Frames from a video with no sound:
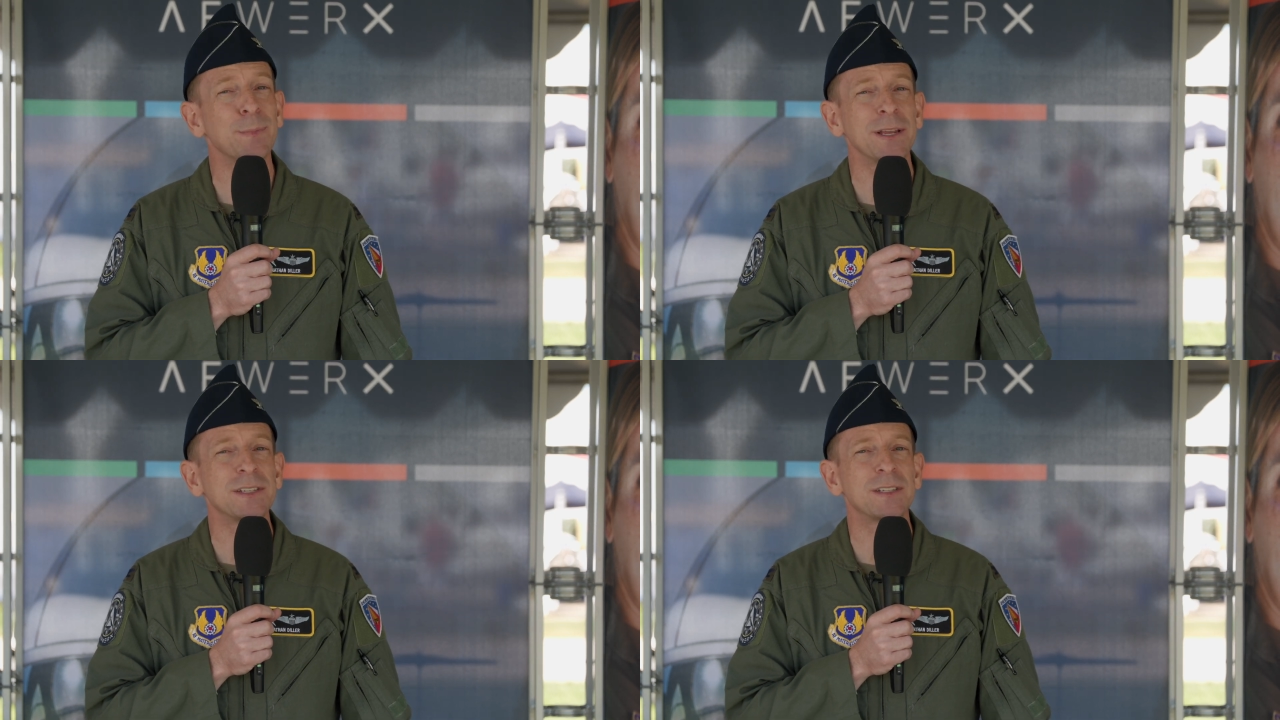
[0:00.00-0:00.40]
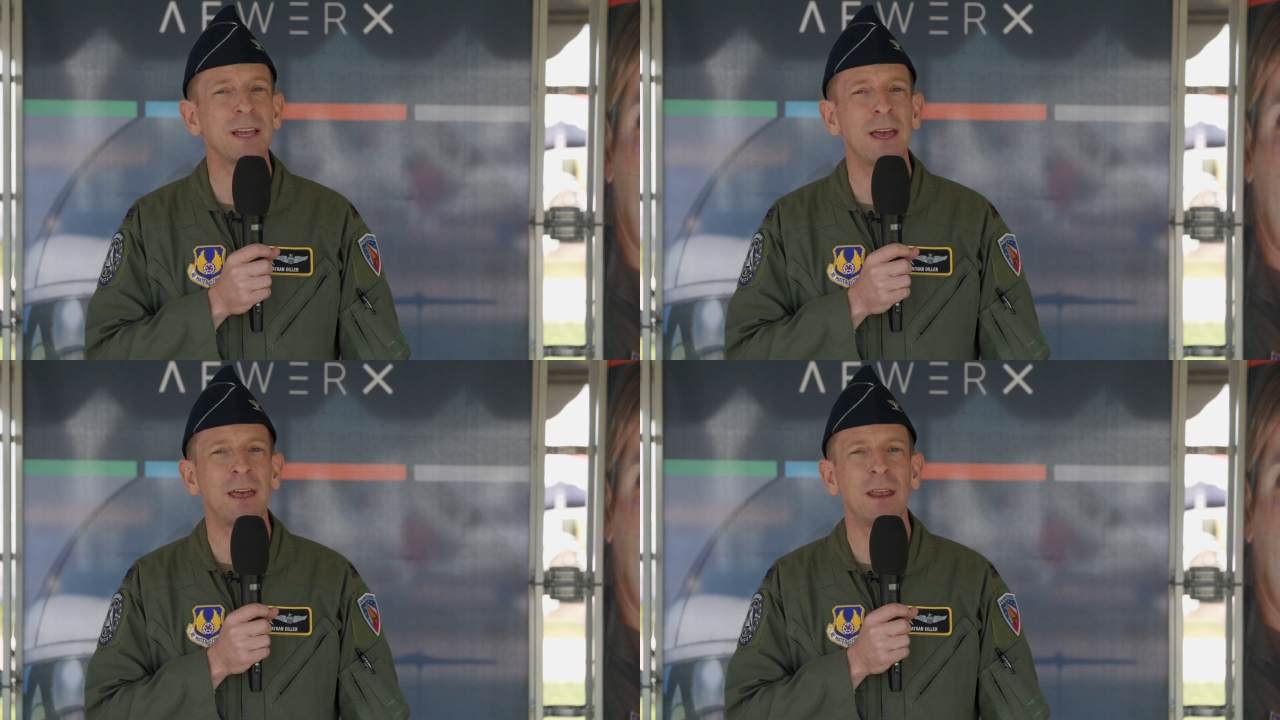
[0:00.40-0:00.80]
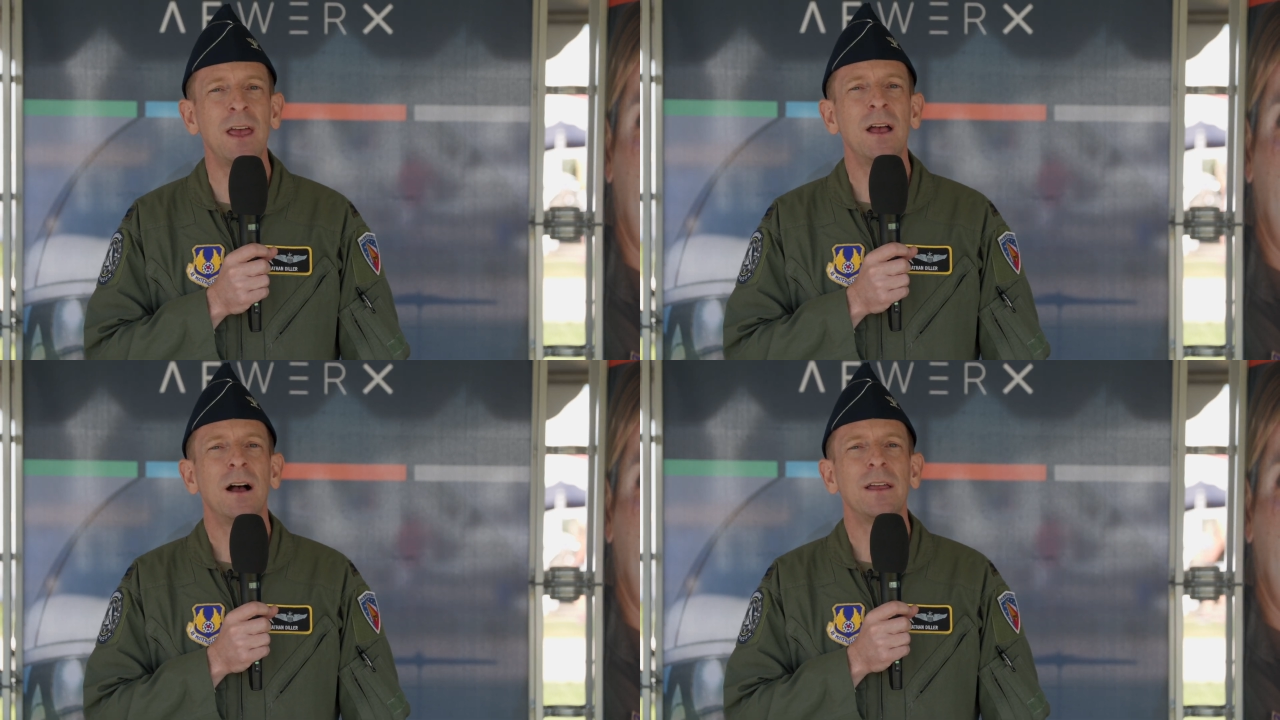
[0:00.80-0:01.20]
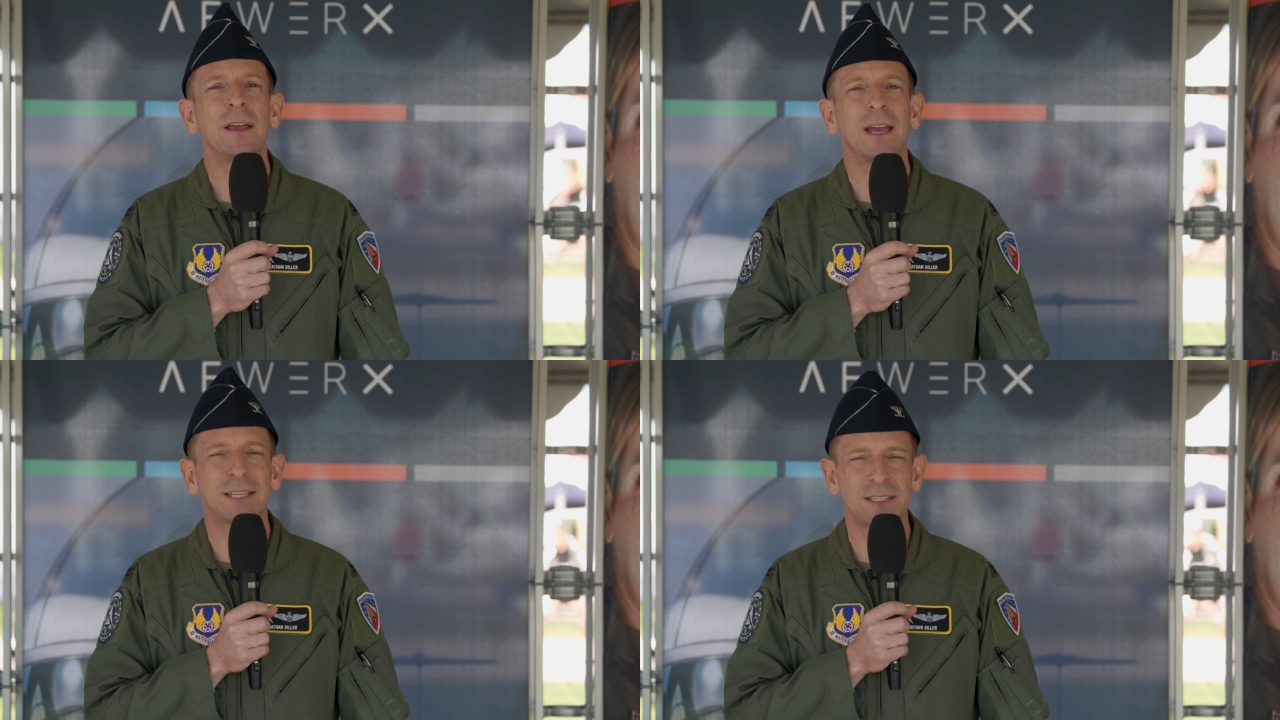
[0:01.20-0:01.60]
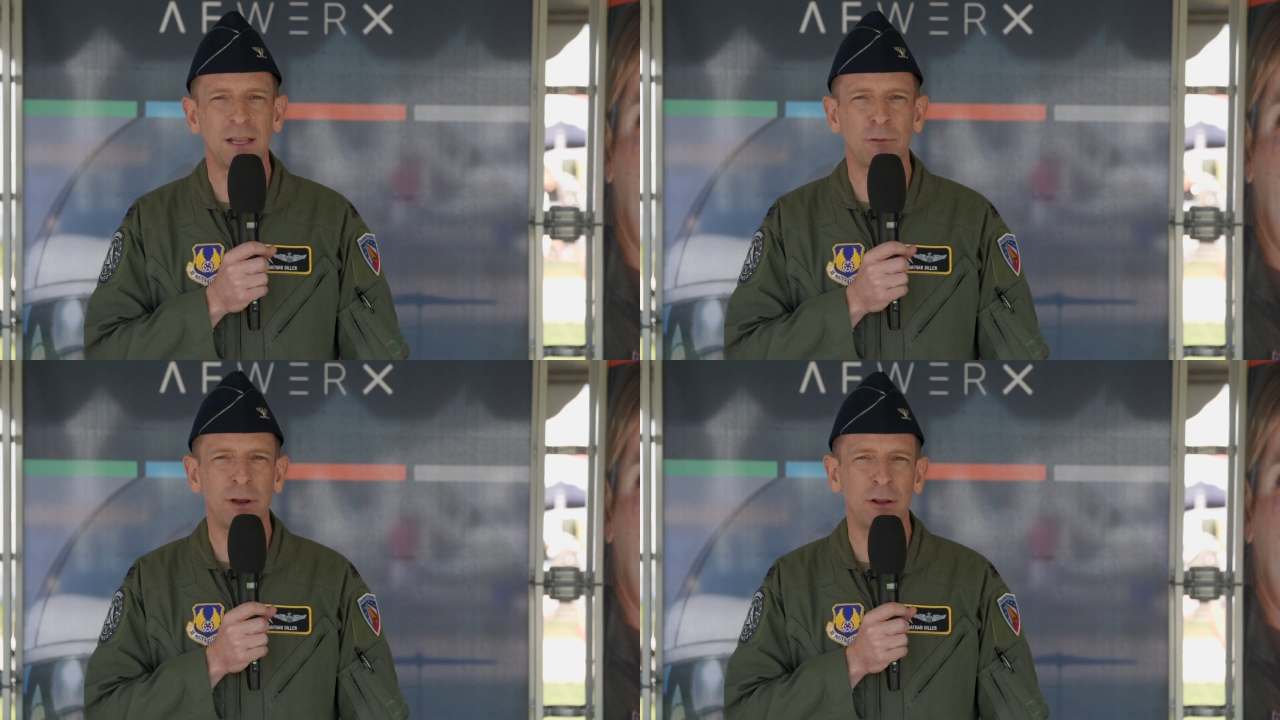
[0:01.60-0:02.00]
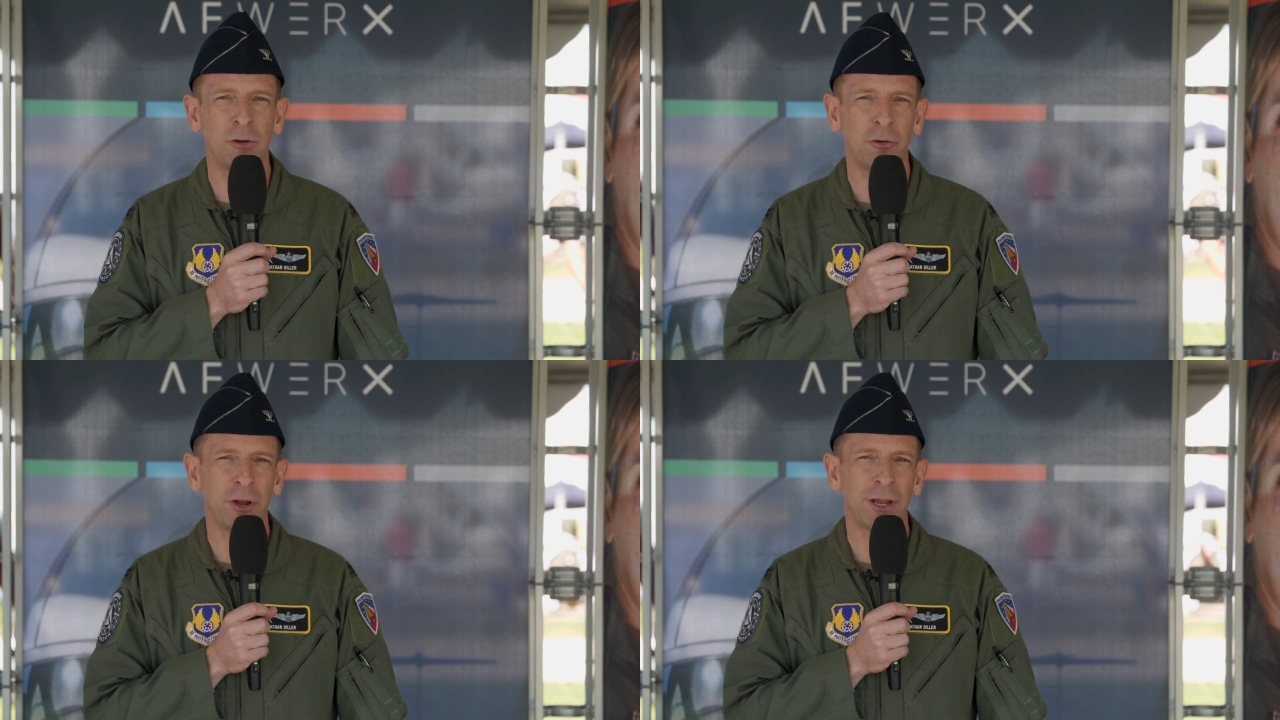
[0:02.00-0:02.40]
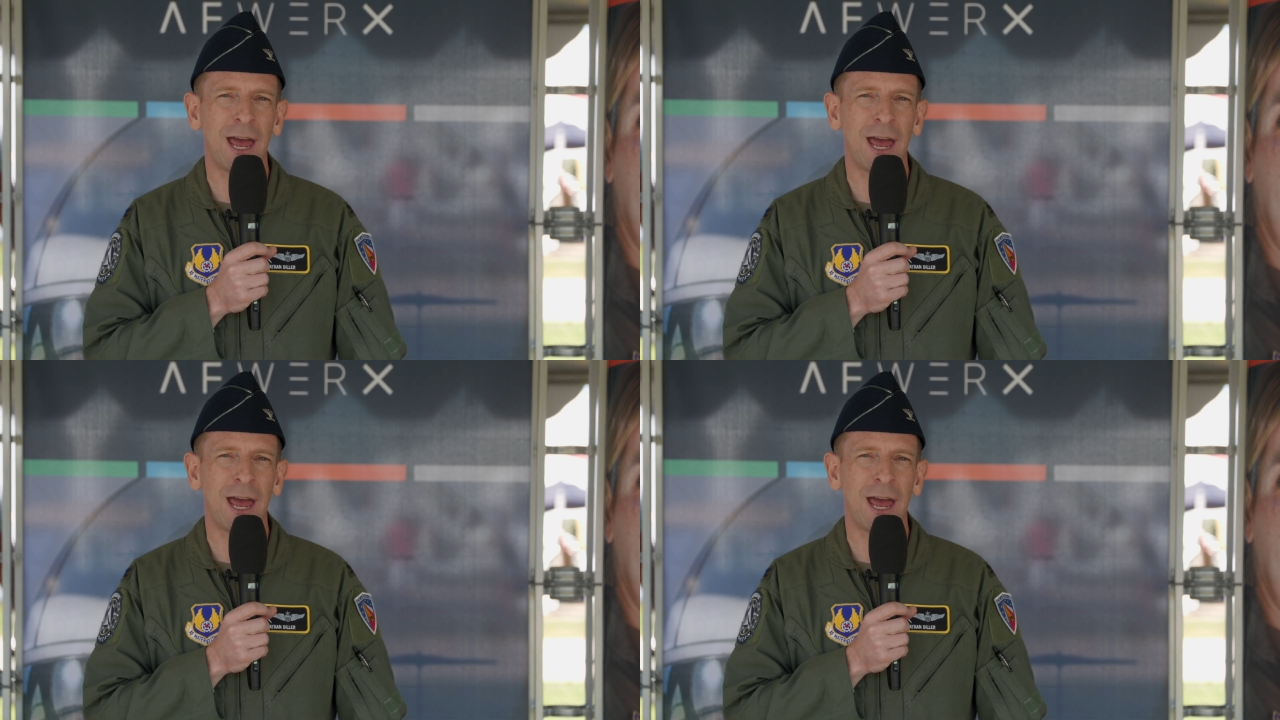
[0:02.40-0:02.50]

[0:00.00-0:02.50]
but instead accelerated learning.